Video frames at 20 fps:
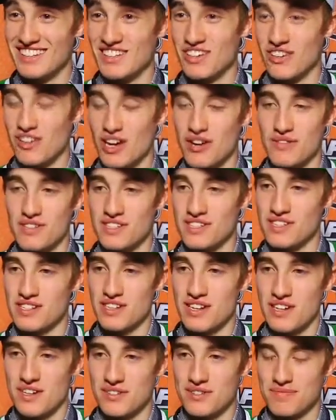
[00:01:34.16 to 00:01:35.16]
no, obviously,
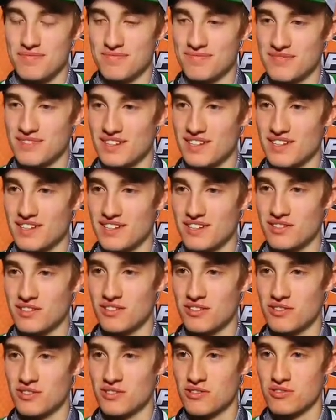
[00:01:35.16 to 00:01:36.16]
uh,
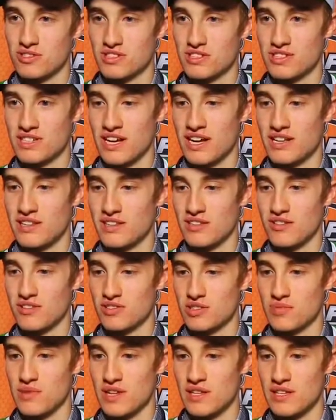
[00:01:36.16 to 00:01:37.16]
all jokes aside, you know,
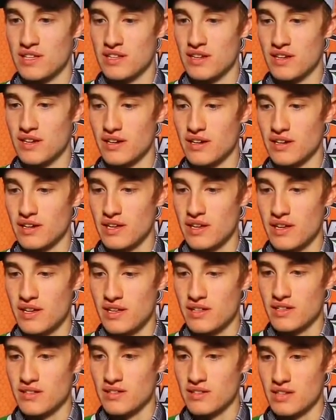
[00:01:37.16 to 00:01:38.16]
spending uh,
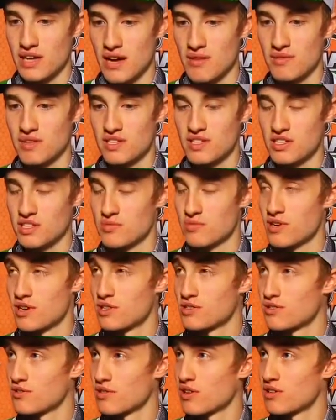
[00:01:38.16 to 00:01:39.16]
having this
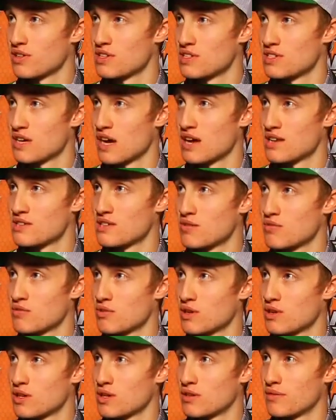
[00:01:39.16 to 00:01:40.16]
experience with all these guys that
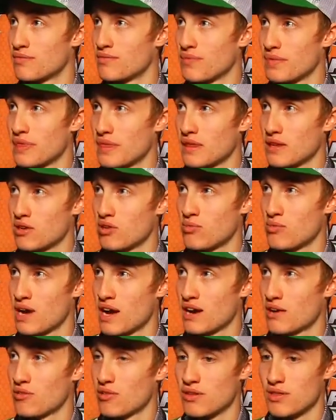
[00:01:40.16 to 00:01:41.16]
we're gonna go
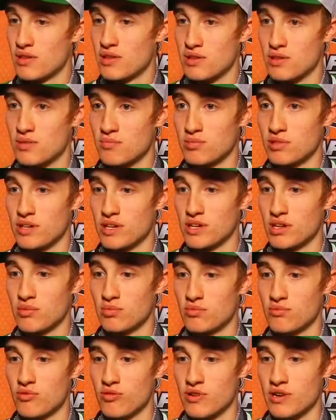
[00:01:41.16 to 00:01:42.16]
back with and, and, play a
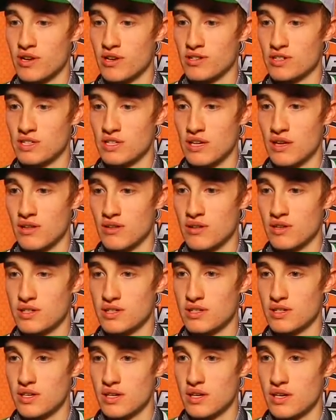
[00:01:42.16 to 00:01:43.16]
couple more years together,
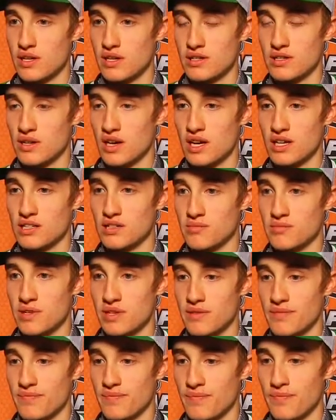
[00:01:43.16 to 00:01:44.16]
it's it's awesome,
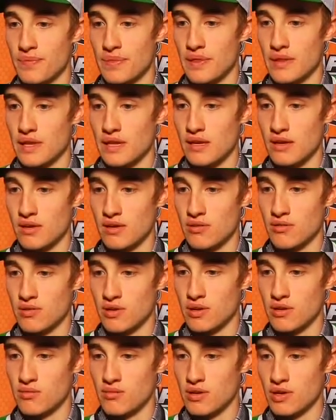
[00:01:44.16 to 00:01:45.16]
and you know,
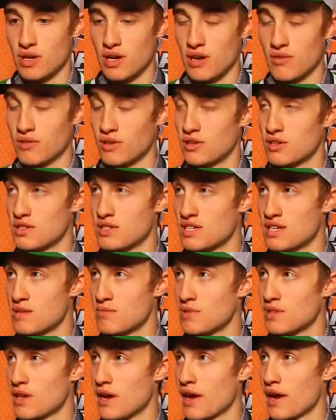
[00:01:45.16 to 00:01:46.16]
we're we're gonna have a good team
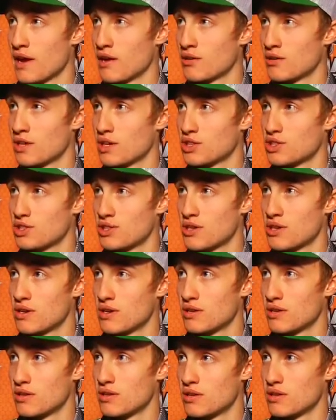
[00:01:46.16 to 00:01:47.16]
in Niagara next year,
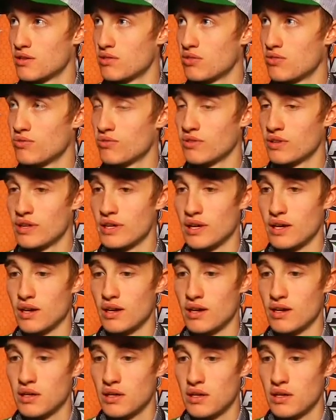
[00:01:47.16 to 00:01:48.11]
and and hopefully uh,